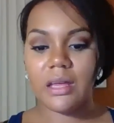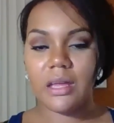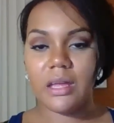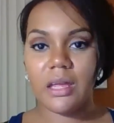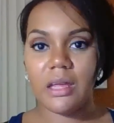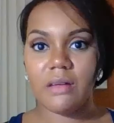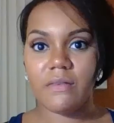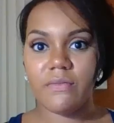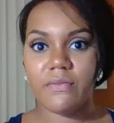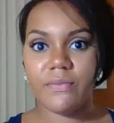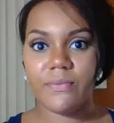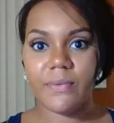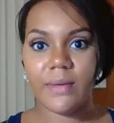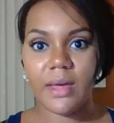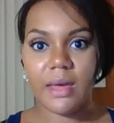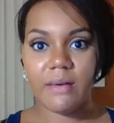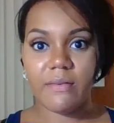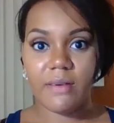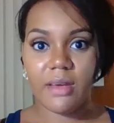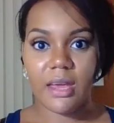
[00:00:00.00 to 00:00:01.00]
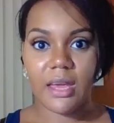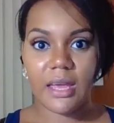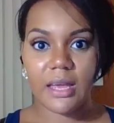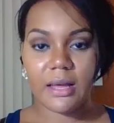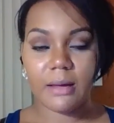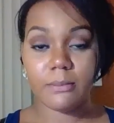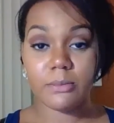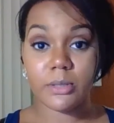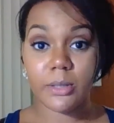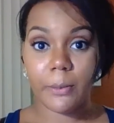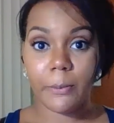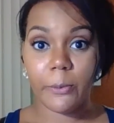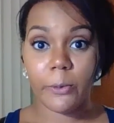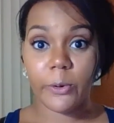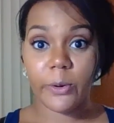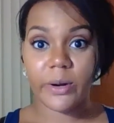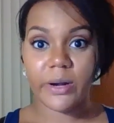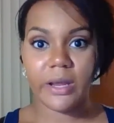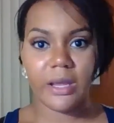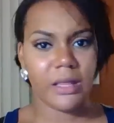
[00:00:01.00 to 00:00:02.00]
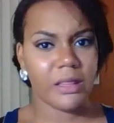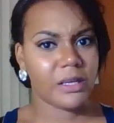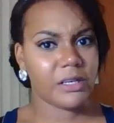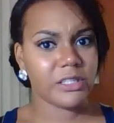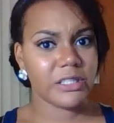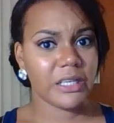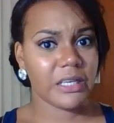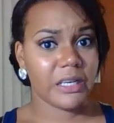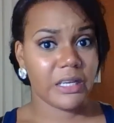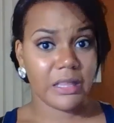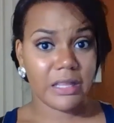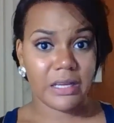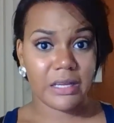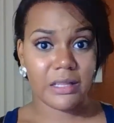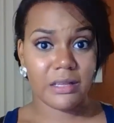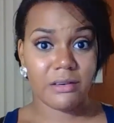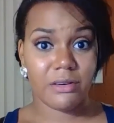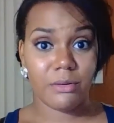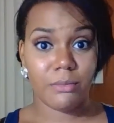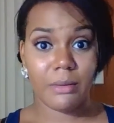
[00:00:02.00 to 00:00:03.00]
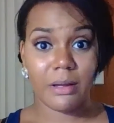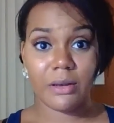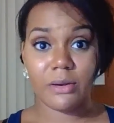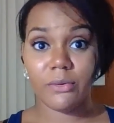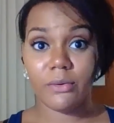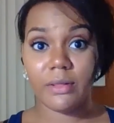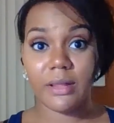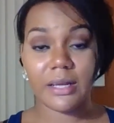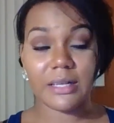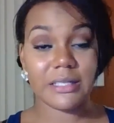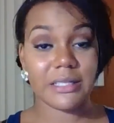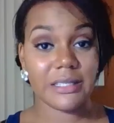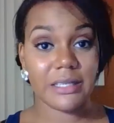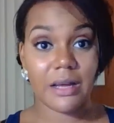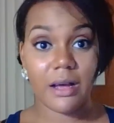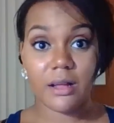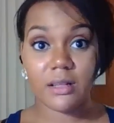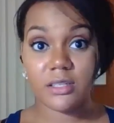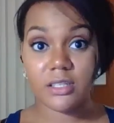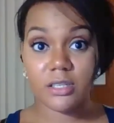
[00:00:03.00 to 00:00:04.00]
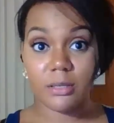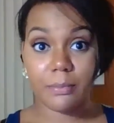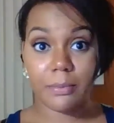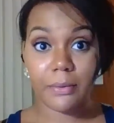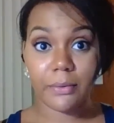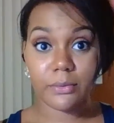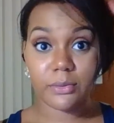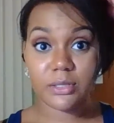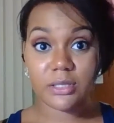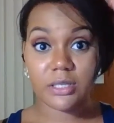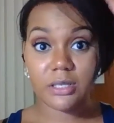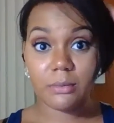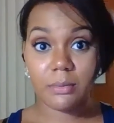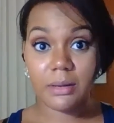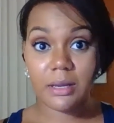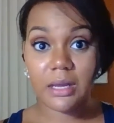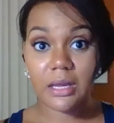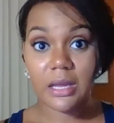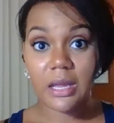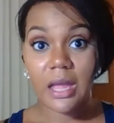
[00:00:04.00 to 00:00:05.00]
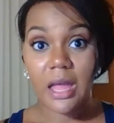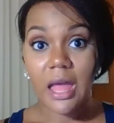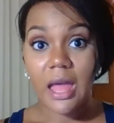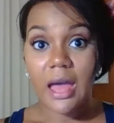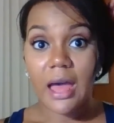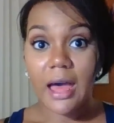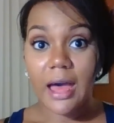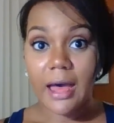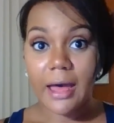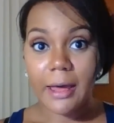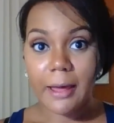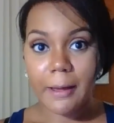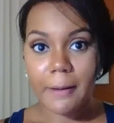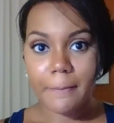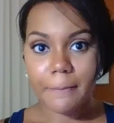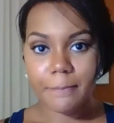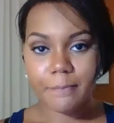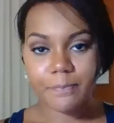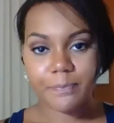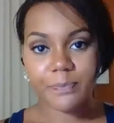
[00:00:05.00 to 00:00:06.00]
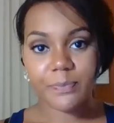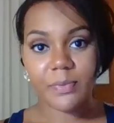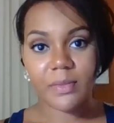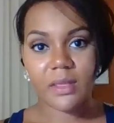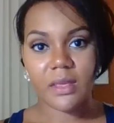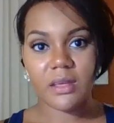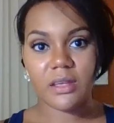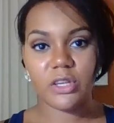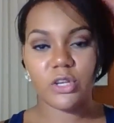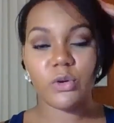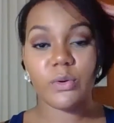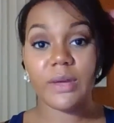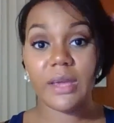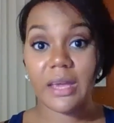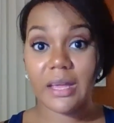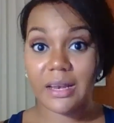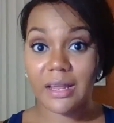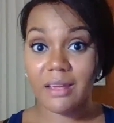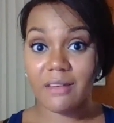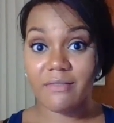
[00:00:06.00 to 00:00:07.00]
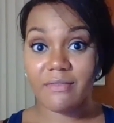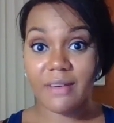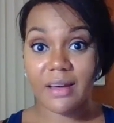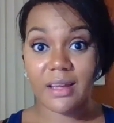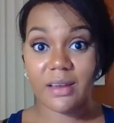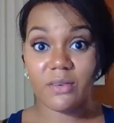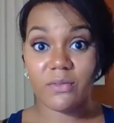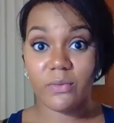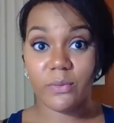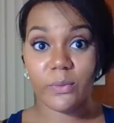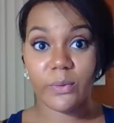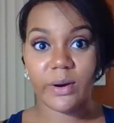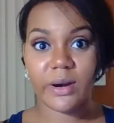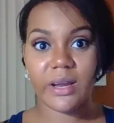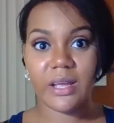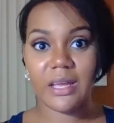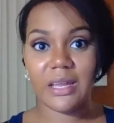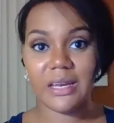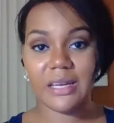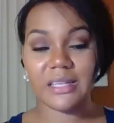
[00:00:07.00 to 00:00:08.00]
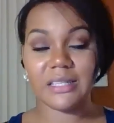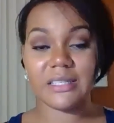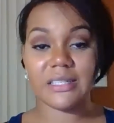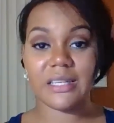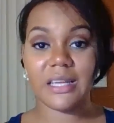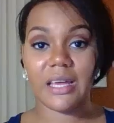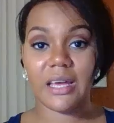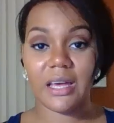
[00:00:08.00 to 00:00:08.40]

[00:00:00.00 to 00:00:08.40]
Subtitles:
If FAA comes on board and there's anything in your manual that's not supposed to be, you can get fined for it, and it's